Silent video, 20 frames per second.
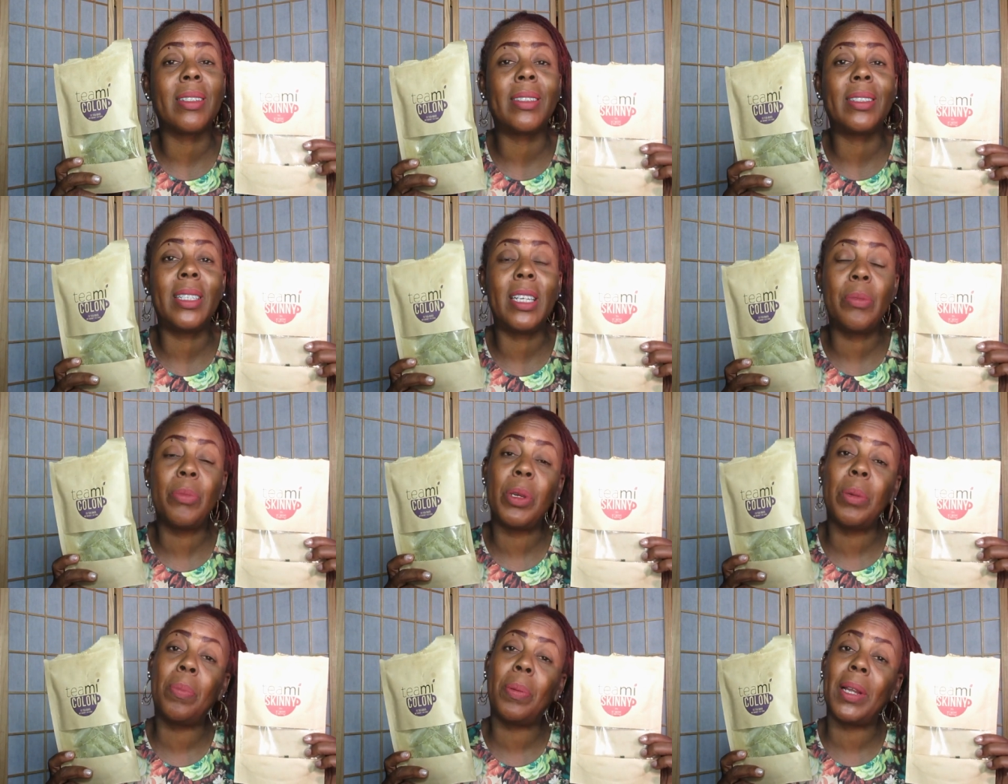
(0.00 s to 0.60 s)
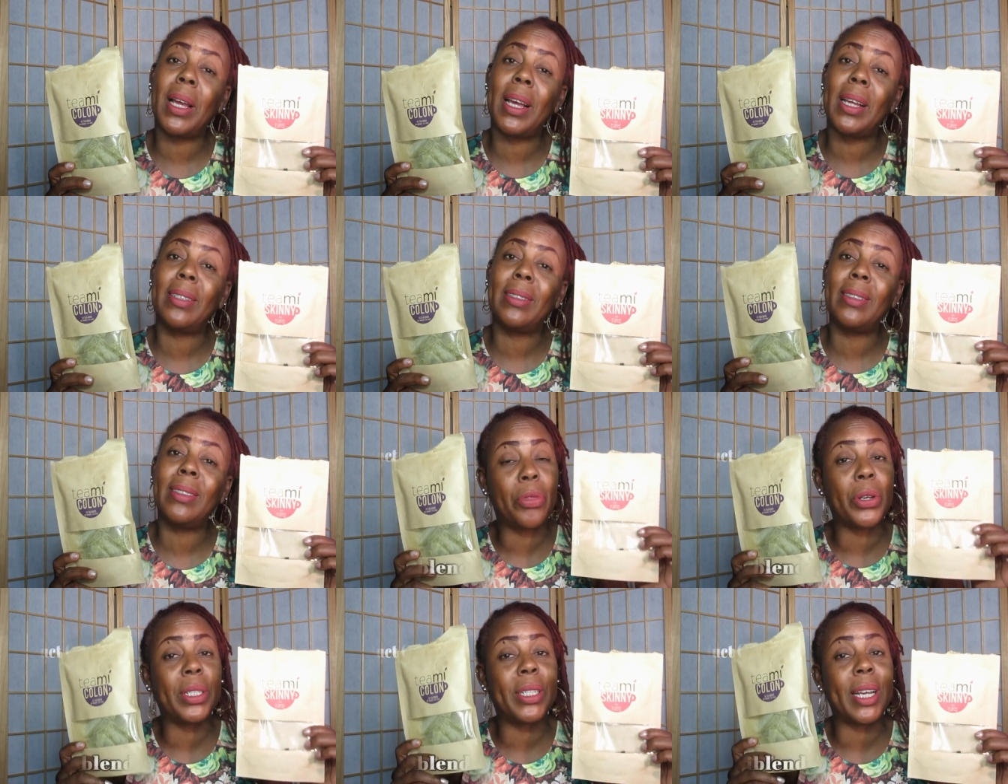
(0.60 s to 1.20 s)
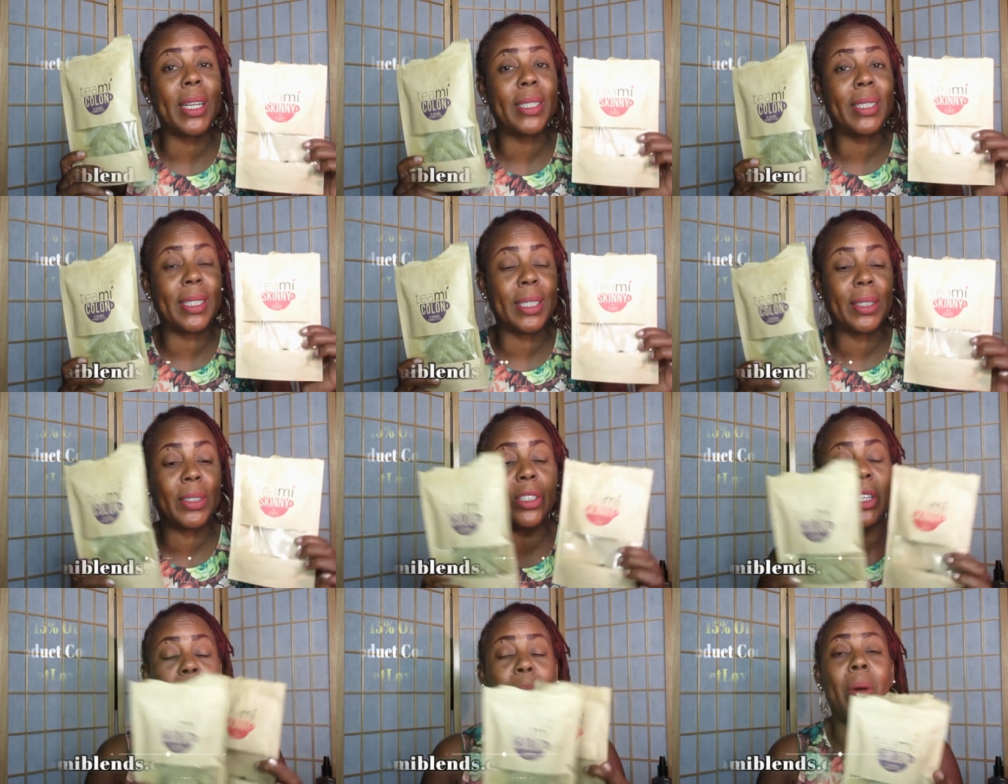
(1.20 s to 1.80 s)
the Teami Blend thirty day
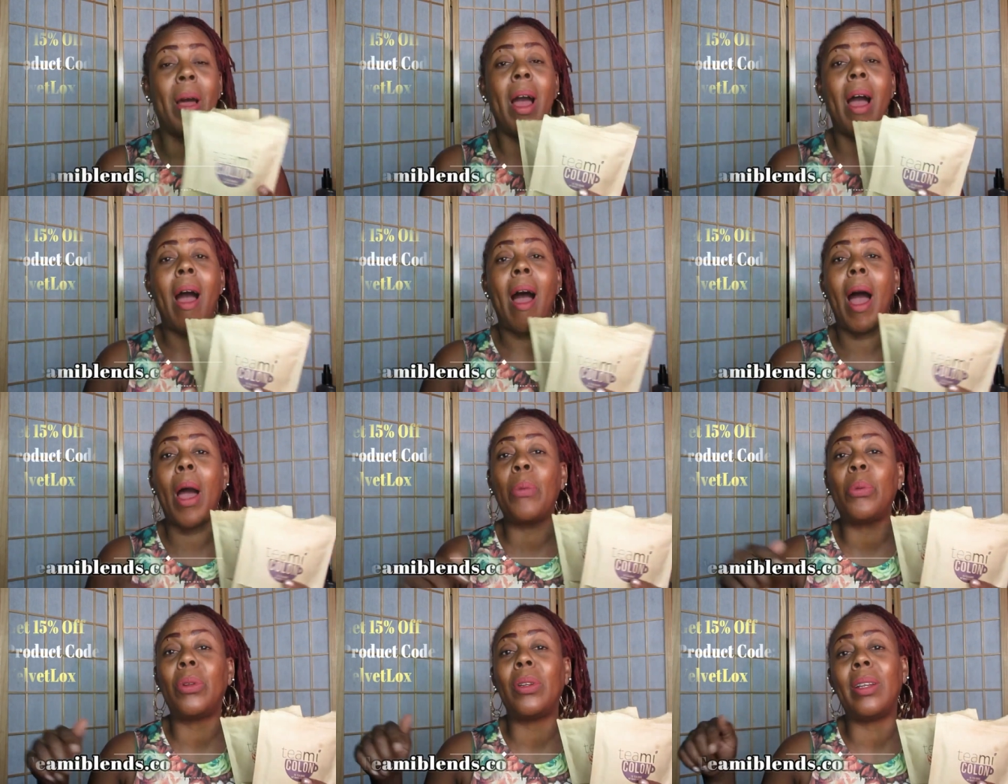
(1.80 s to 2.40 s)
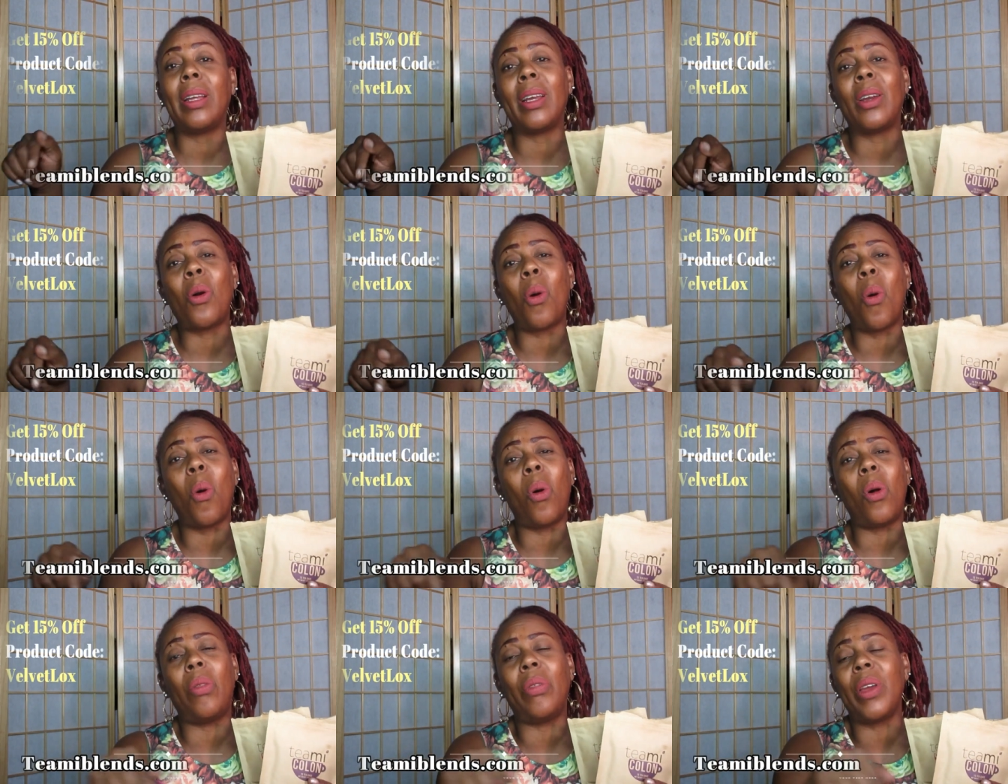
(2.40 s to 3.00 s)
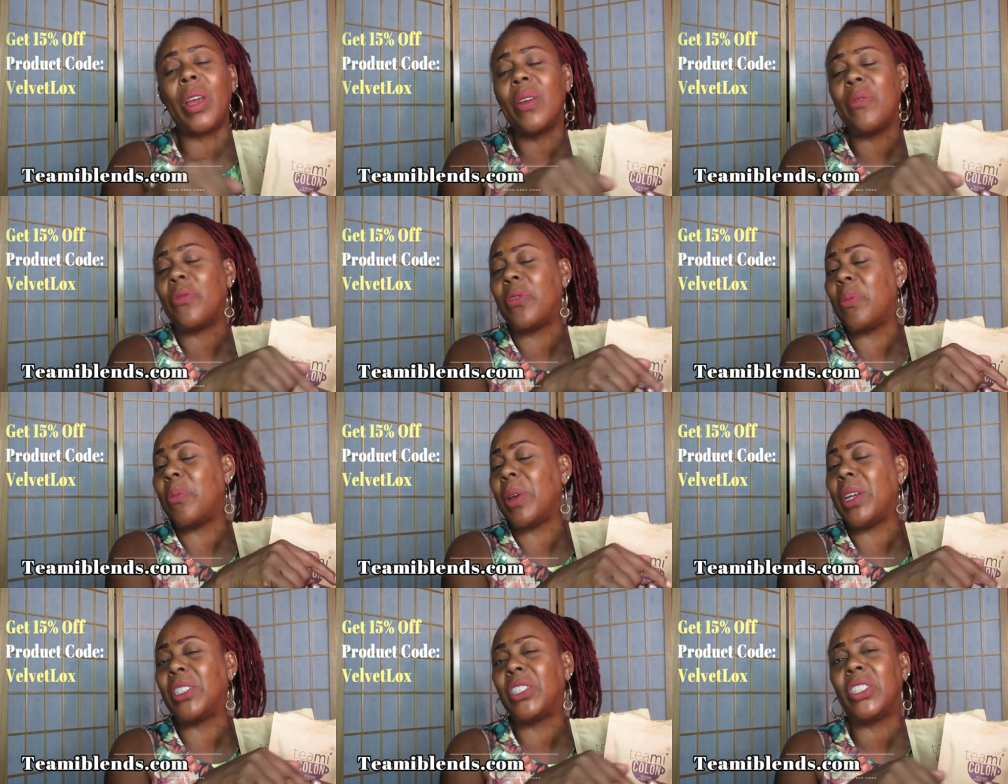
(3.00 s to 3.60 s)
system, I will link all the
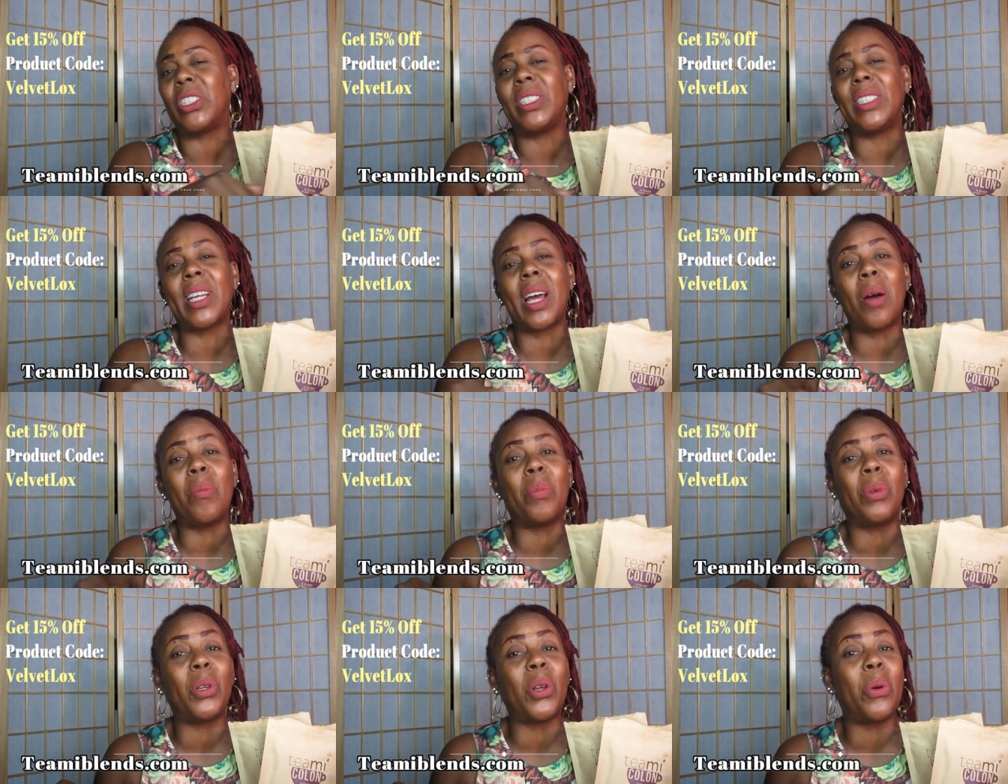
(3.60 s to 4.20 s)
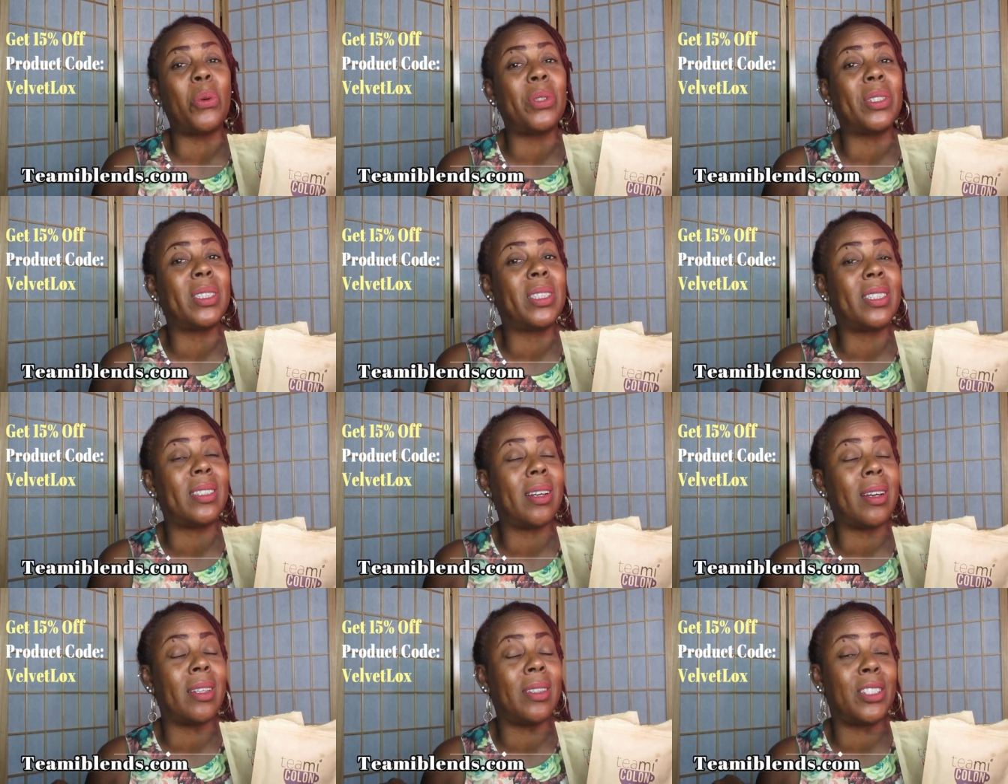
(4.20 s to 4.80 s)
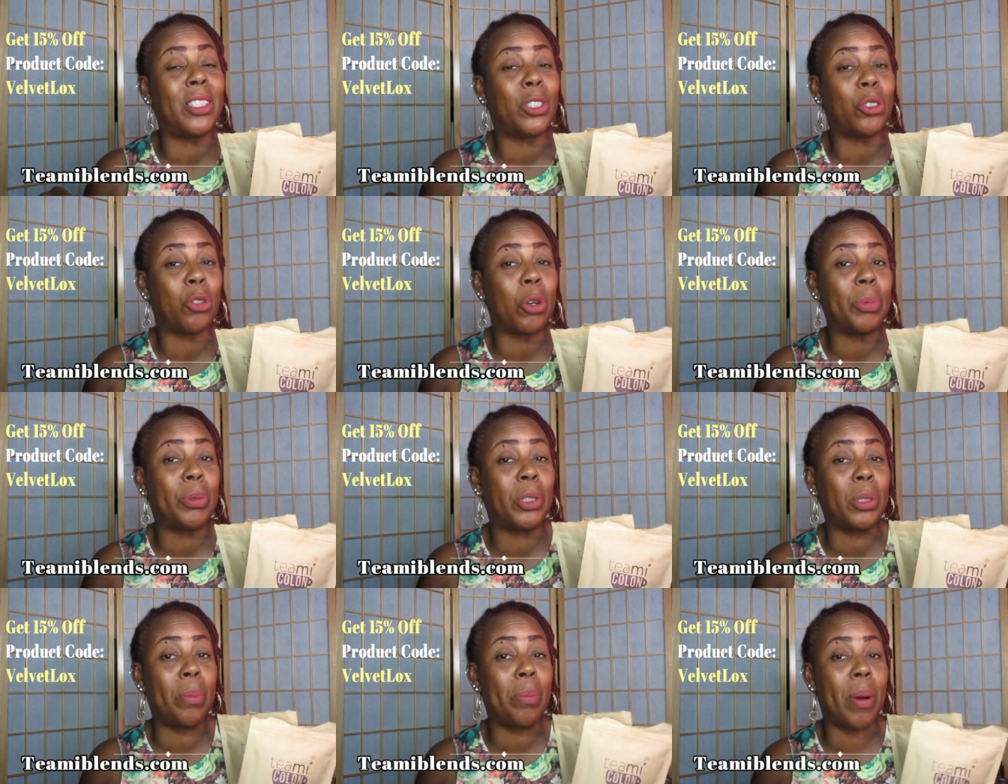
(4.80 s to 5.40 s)
information down below in the uh,
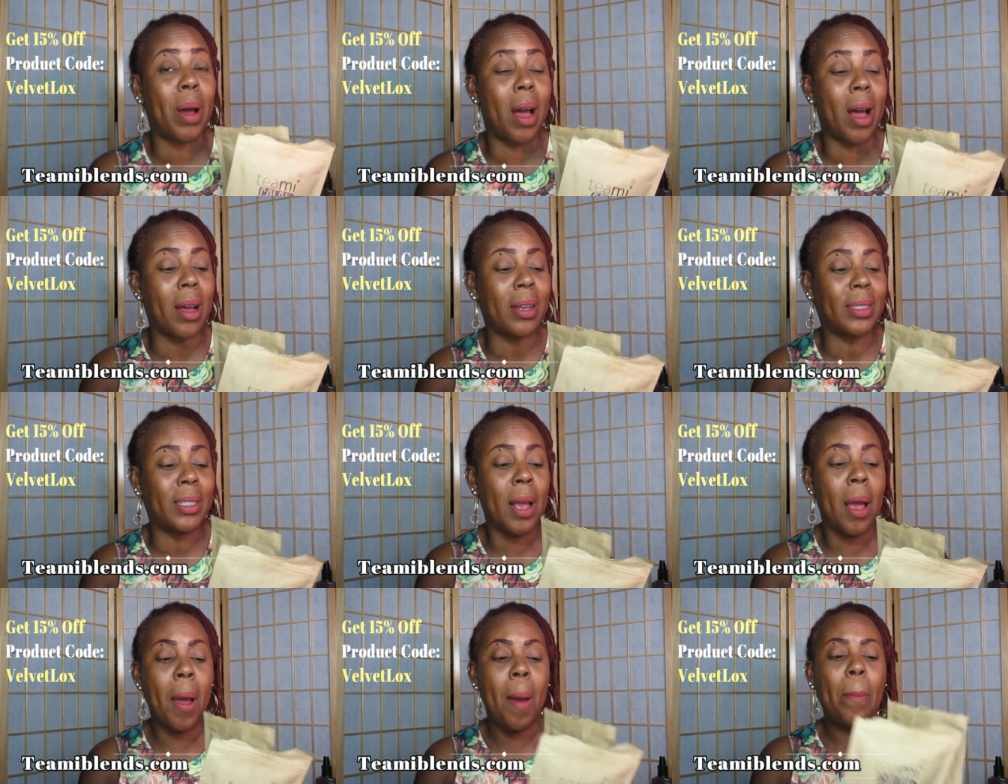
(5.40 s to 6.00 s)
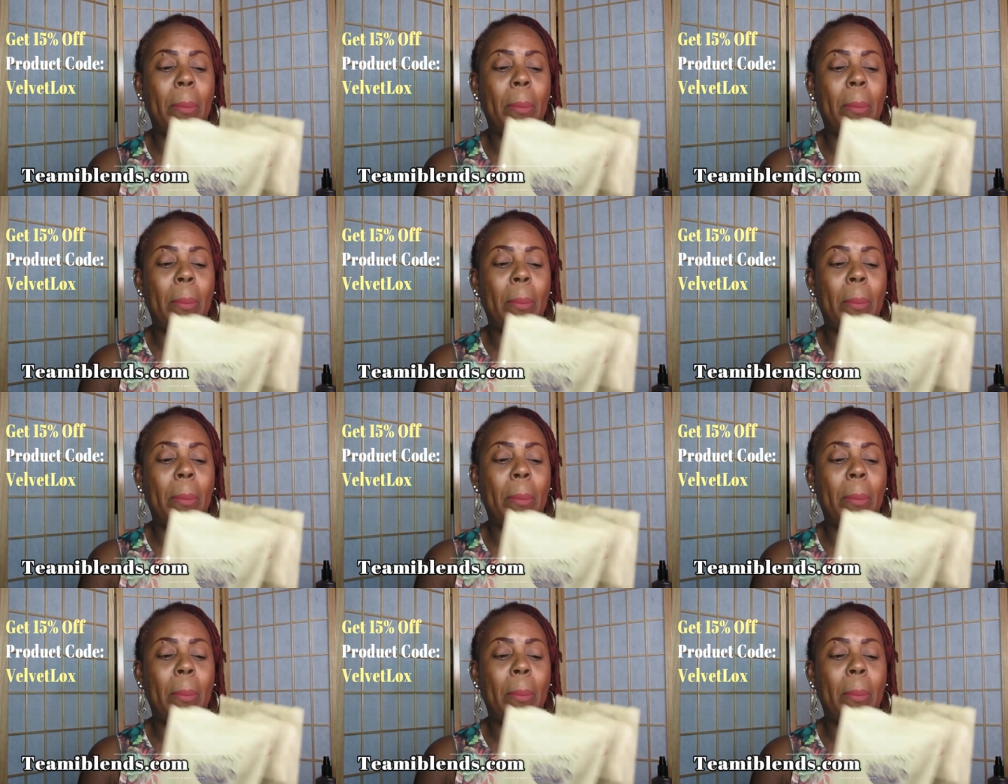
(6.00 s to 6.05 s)
description box.